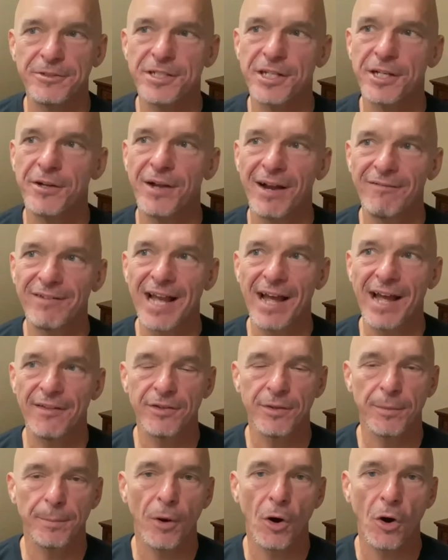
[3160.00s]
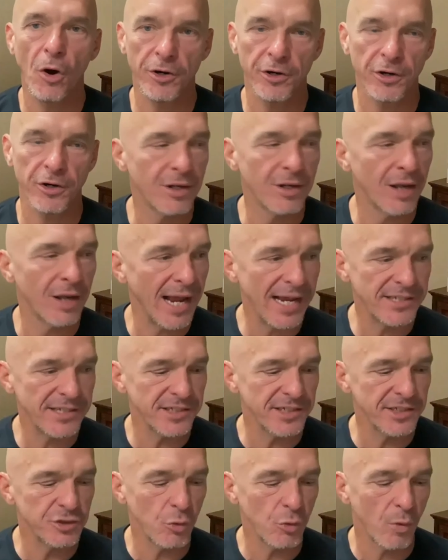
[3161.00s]
too. I've got the so- partner class
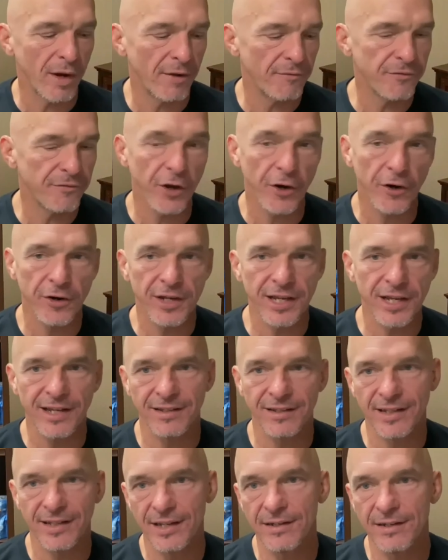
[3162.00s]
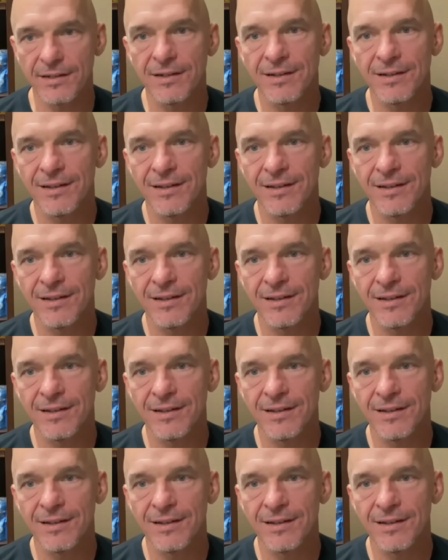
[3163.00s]
at twelve thirty, and then